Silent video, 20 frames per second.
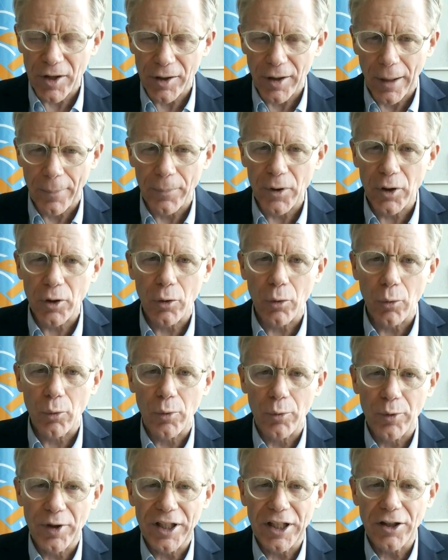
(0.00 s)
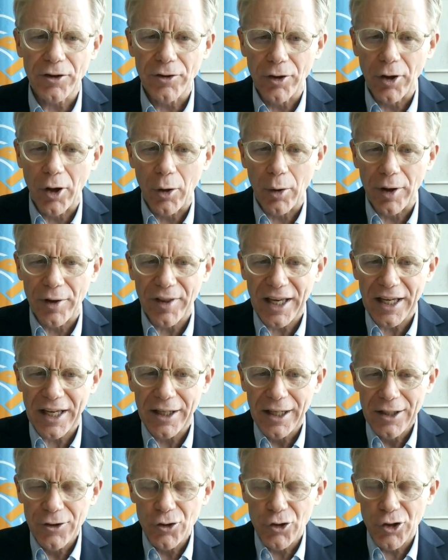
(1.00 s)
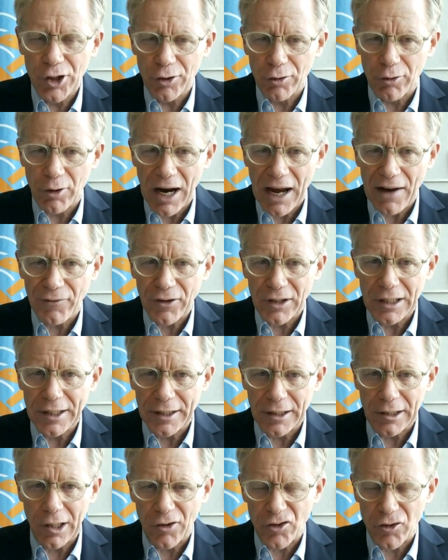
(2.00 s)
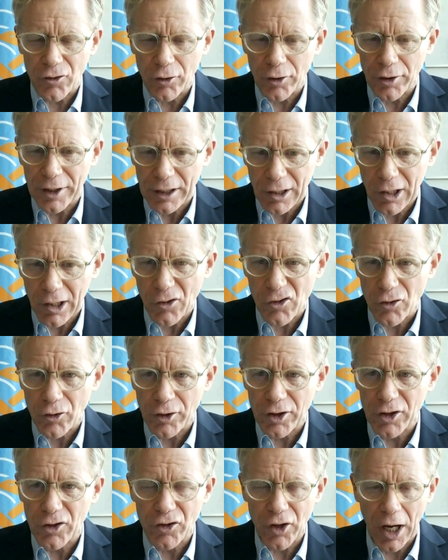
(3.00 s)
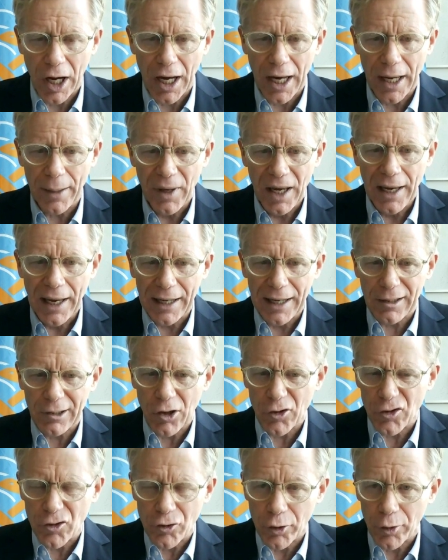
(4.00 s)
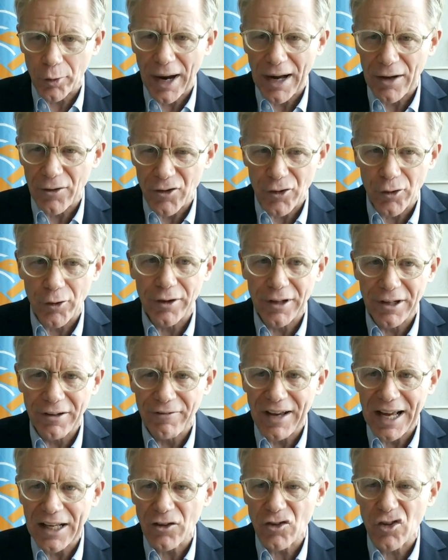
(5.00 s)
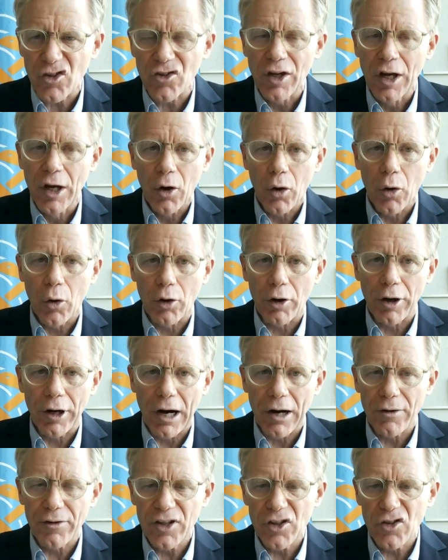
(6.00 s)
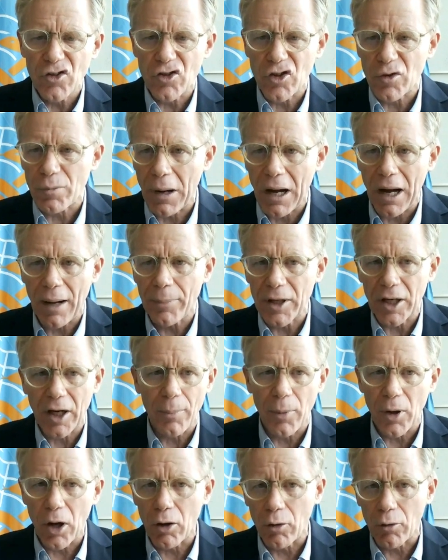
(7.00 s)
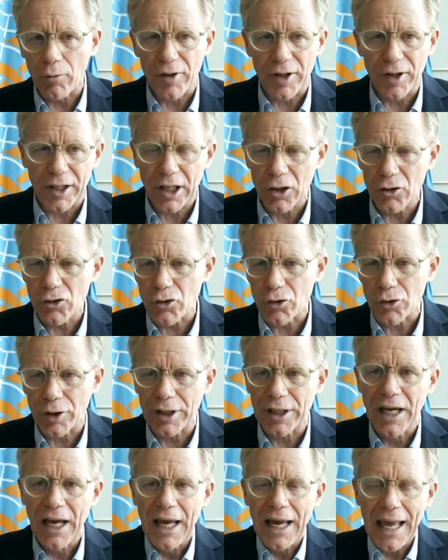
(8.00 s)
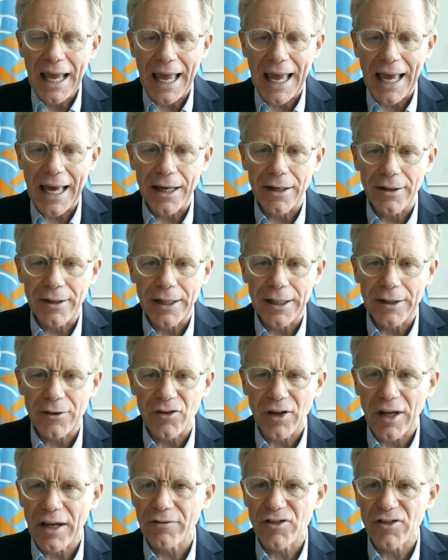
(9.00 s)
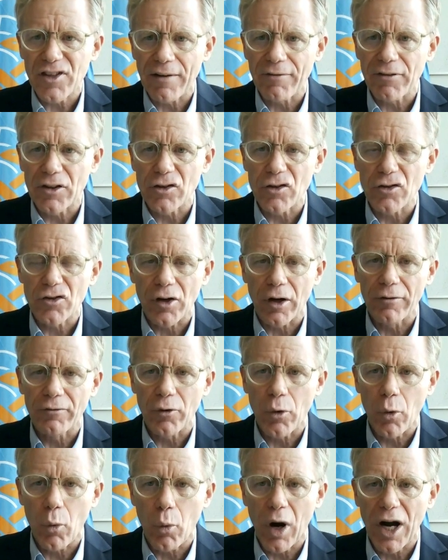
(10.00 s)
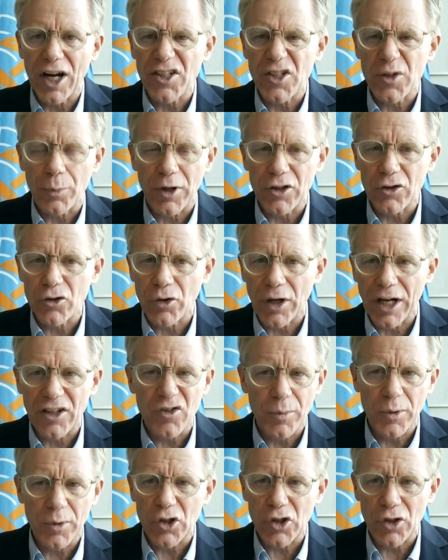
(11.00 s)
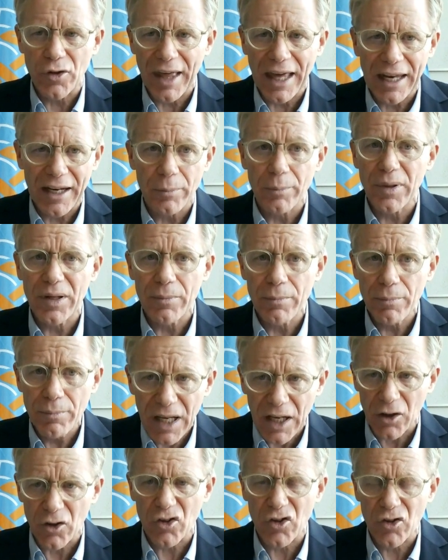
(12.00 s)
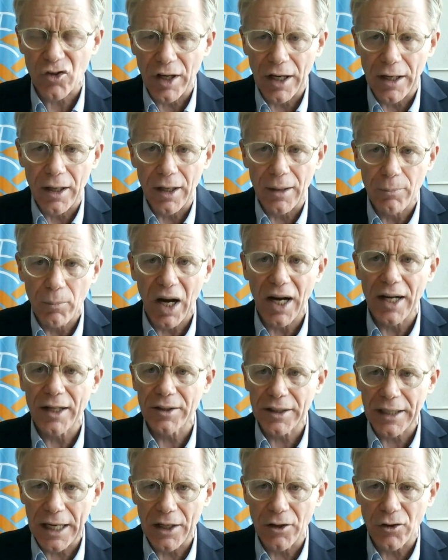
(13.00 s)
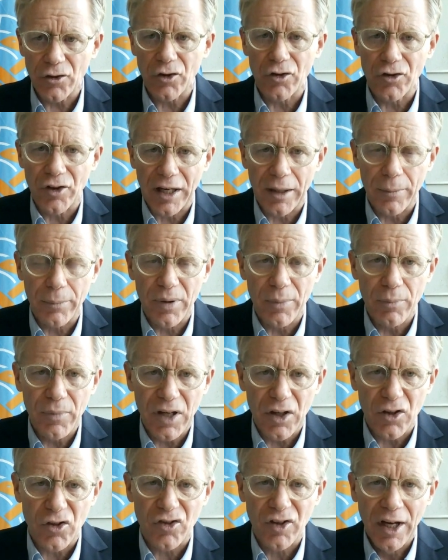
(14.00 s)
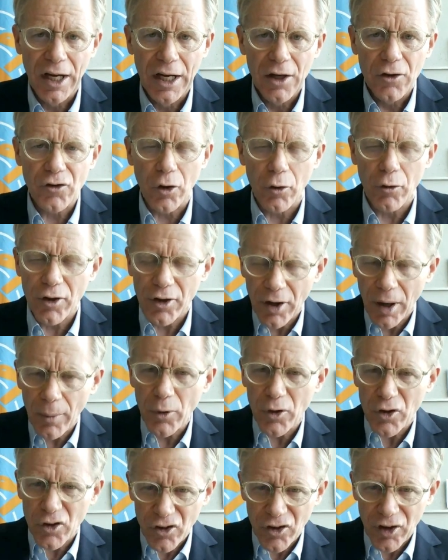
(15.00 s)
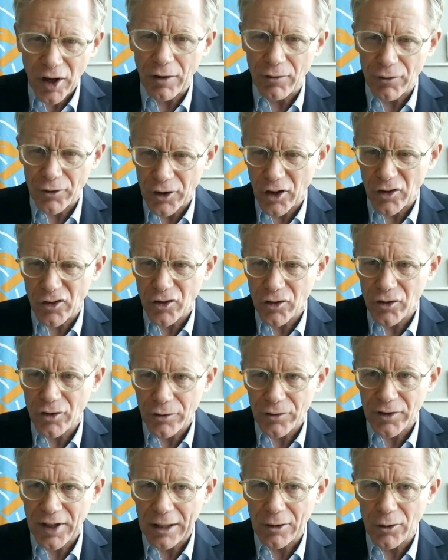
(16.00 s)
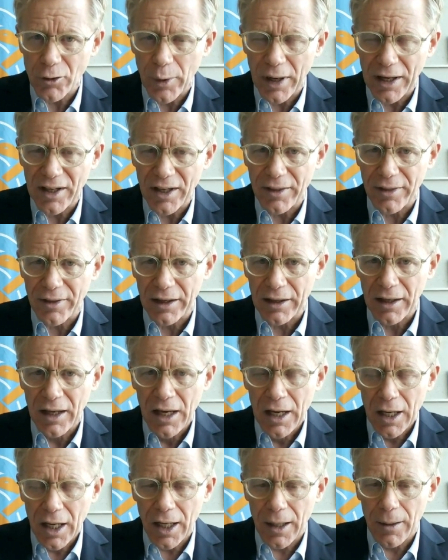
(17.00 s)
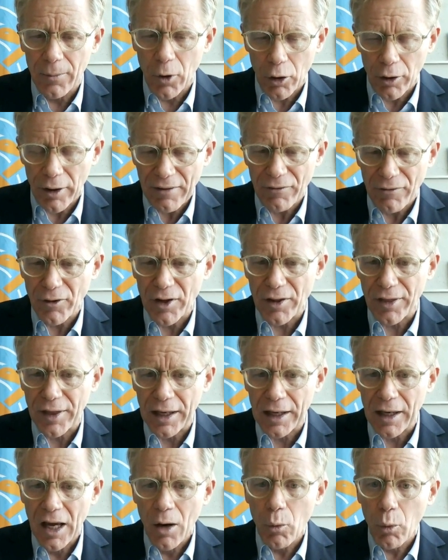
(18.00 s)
the number. What we need to know, are they geographically clustered and clustered in time and clustered around certain events? Or are these just popping up all over the country and it's evidence of widespread transmission that had been missed, mild cases that have been missed? So the number itself doesn't tell you anything or everything.